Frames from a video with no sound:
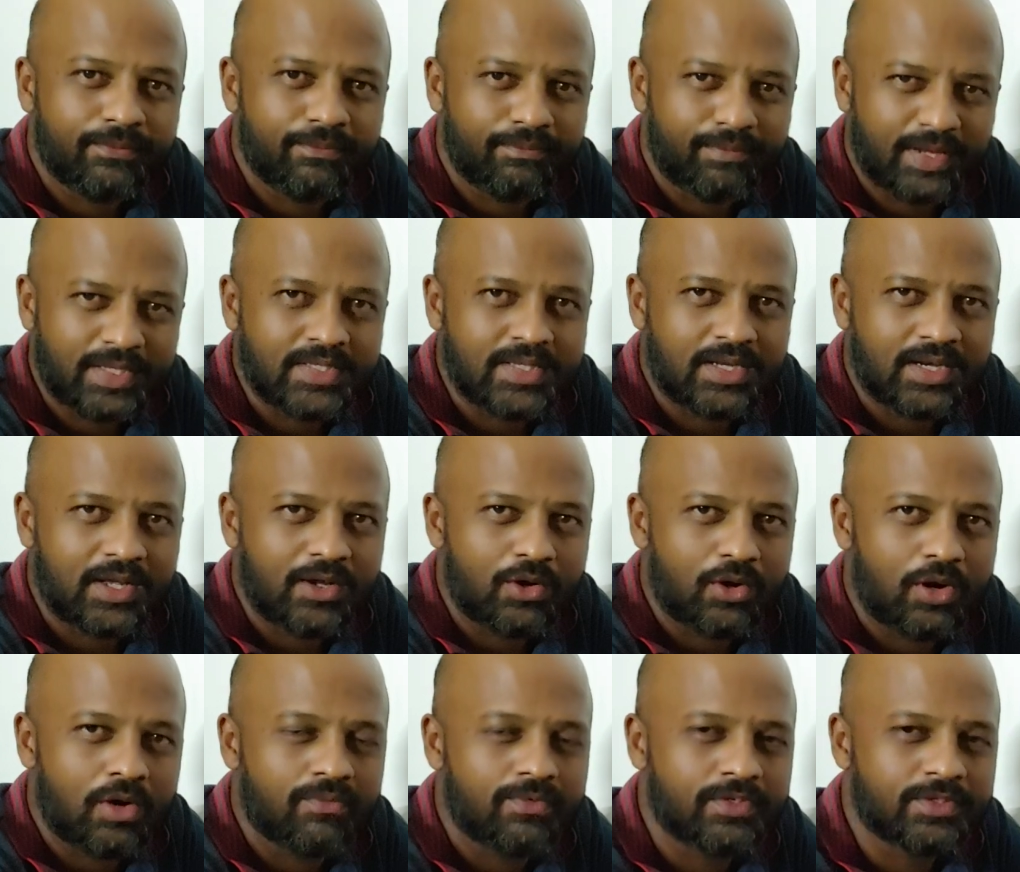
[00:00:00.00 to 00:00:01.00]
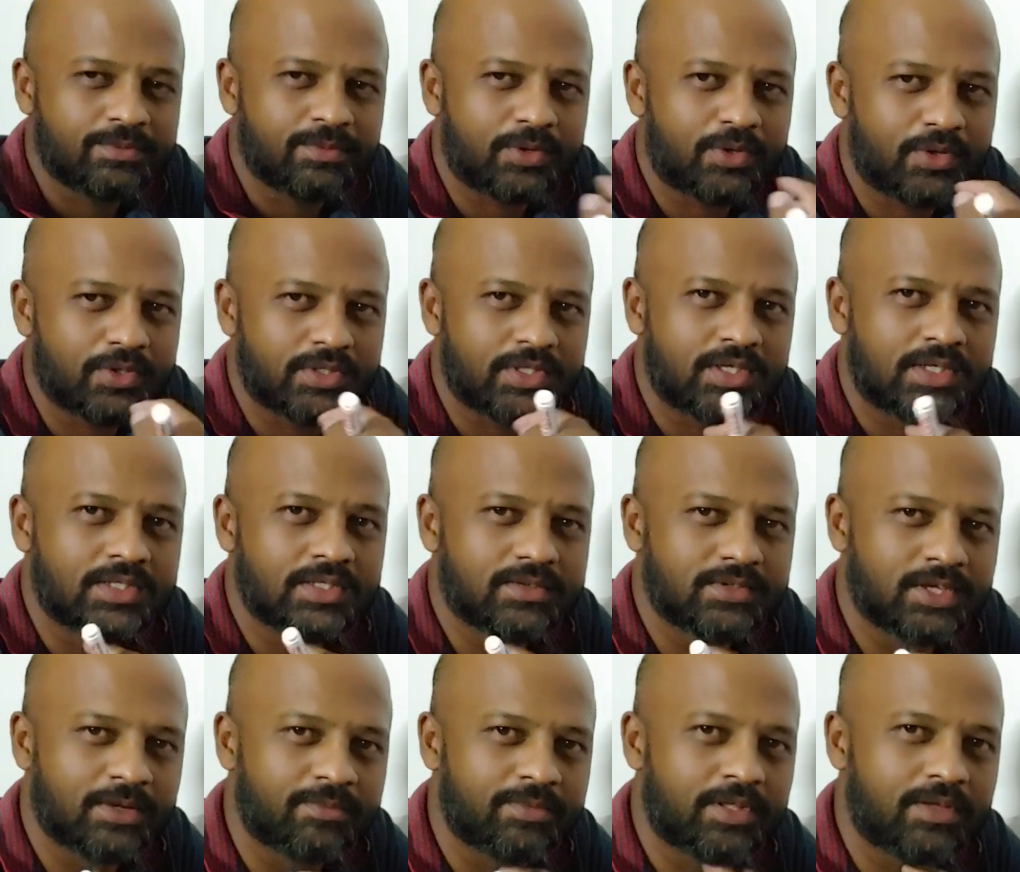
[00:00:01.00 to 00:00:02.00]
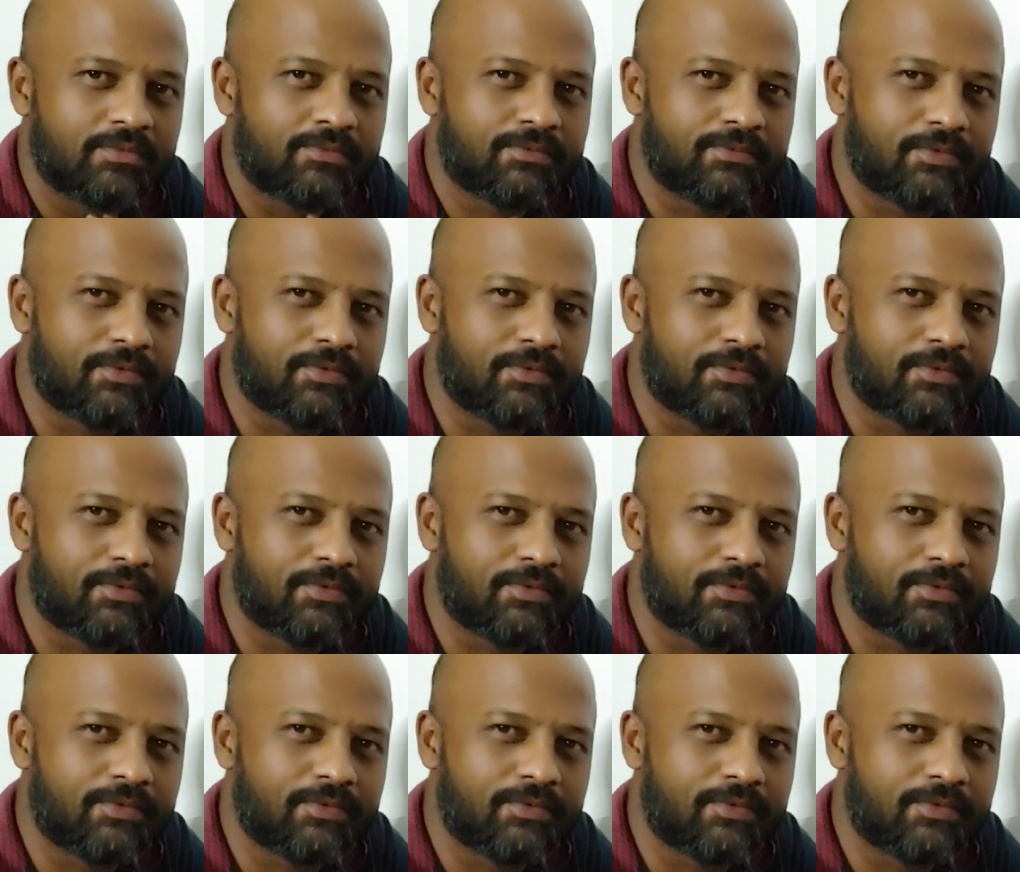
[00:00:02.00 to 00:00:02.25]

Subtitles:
Basically, cough is because there is something